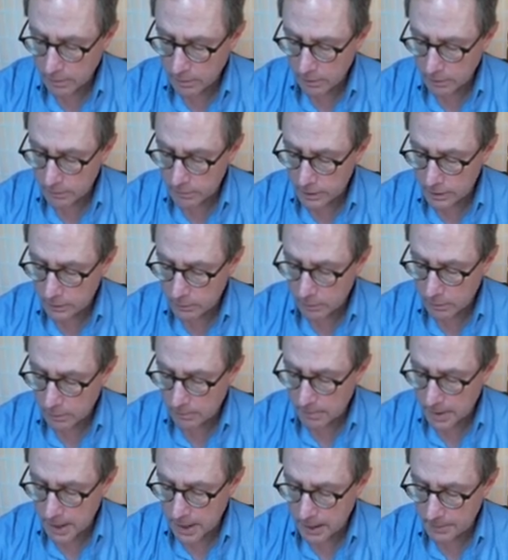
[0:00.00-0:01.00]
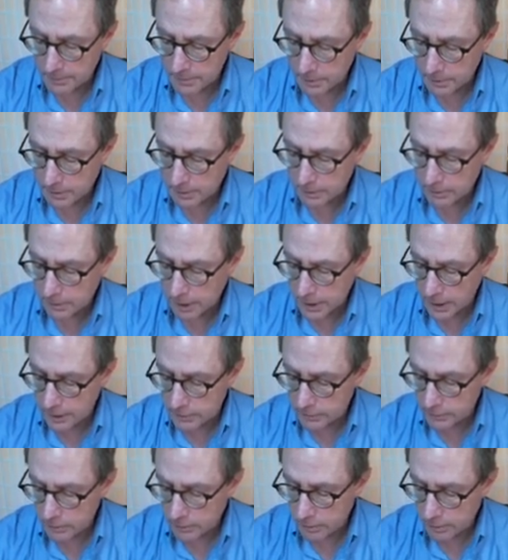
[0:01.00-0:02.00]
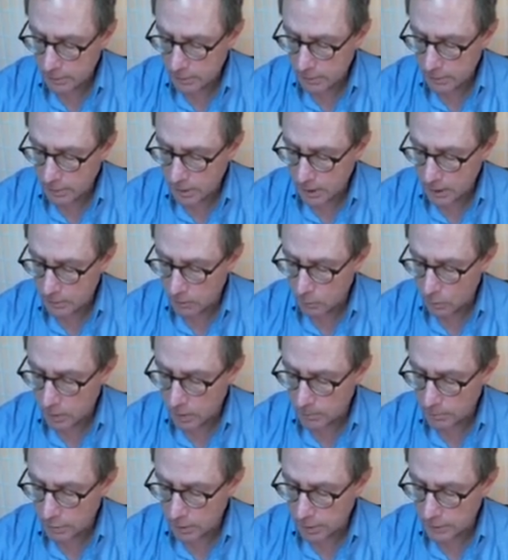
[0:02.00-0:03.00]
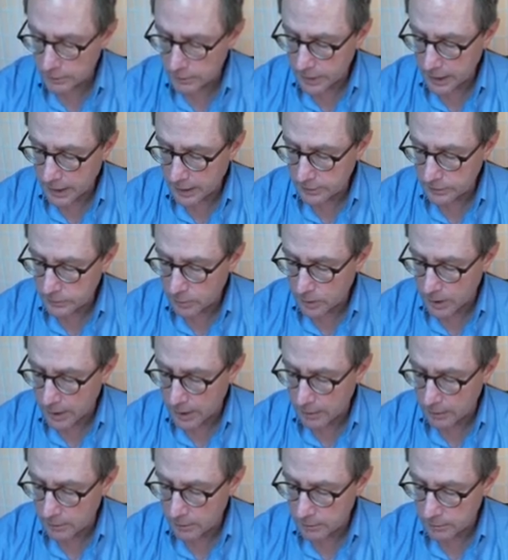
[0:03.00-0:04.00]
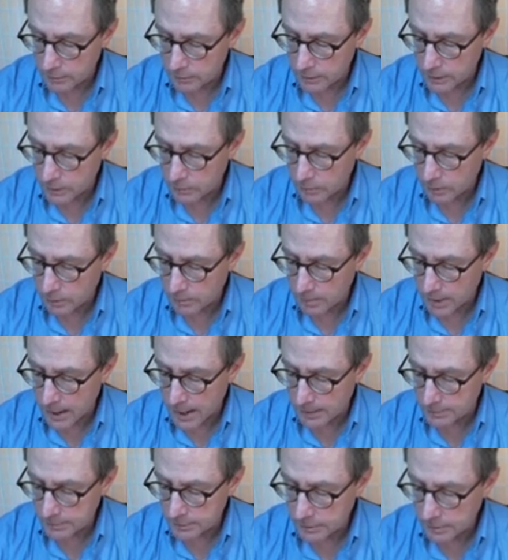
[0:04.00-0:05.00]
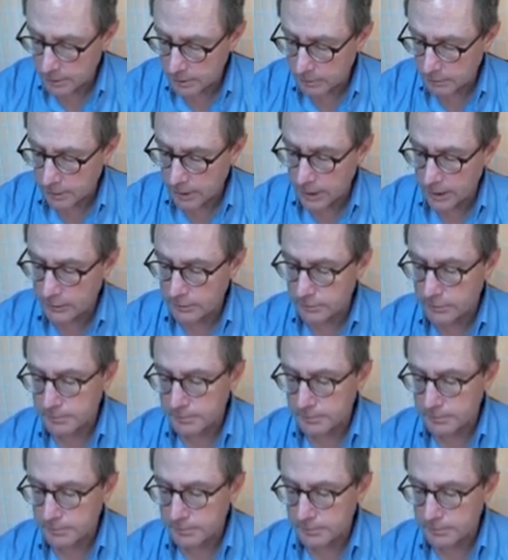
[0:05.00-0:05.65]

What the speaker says: see where it maps under h. And 1 plus x squared, see where it maps under h.